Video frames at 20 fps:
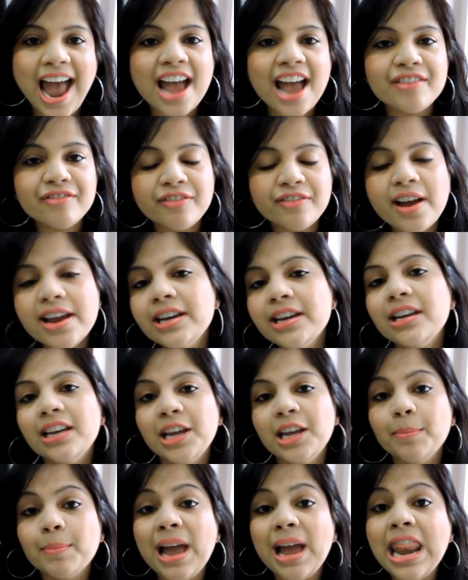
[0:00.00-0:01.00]
and
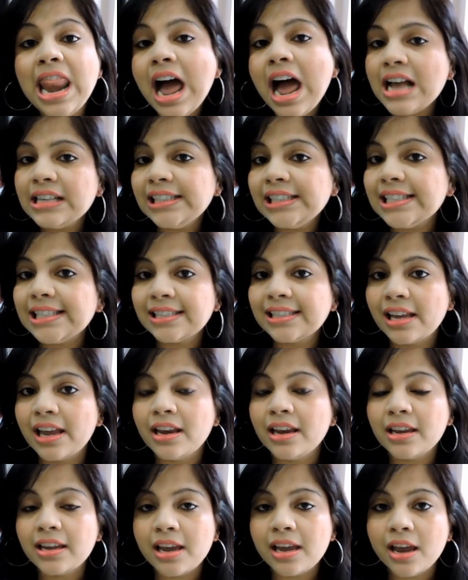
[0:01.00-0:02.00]
finally my last
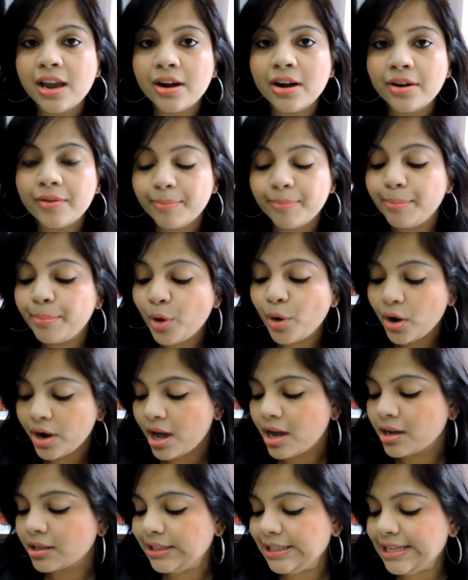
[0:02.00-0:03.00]
skincare
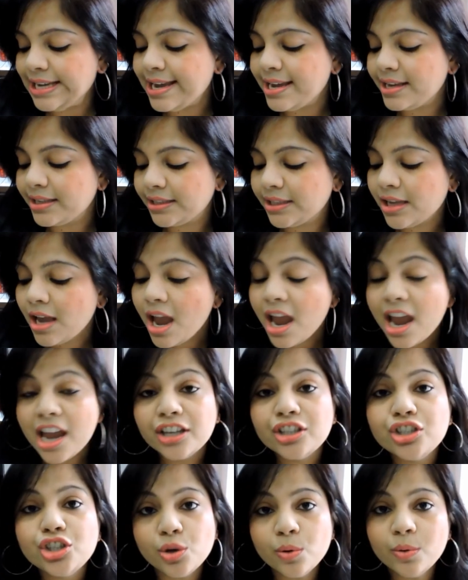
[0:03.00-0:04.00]
product is
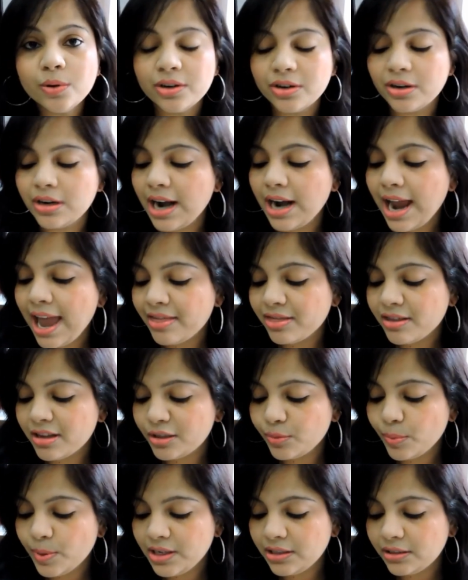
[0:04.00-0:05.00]
a toner and
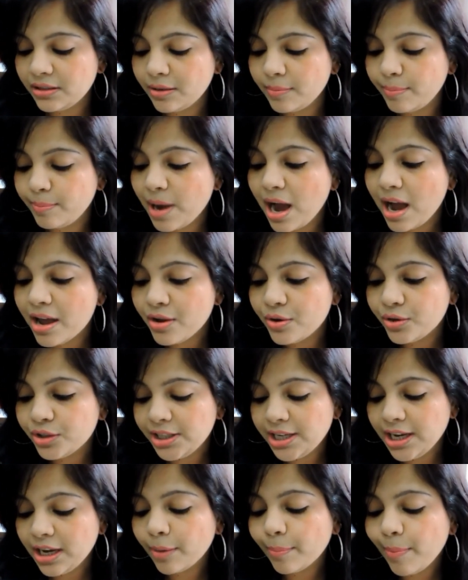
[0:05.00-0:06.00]
this one is the
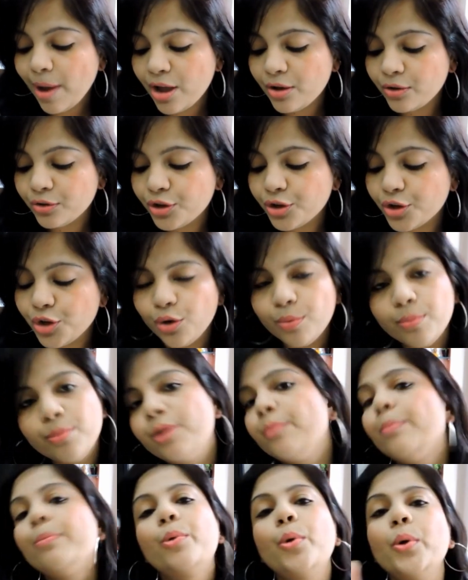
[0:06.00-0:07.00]
Biotique Bio
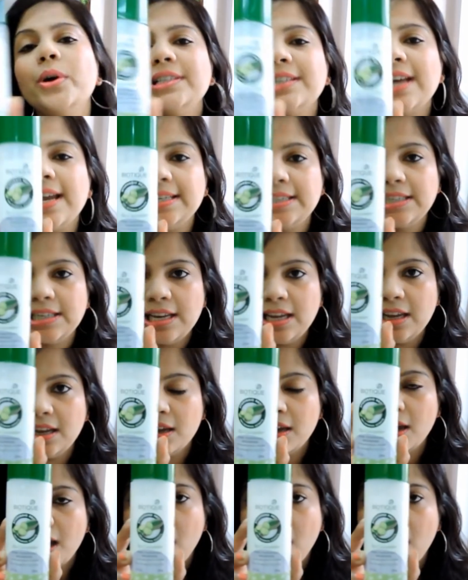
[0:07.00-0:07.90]
Cucumber Pore Tightening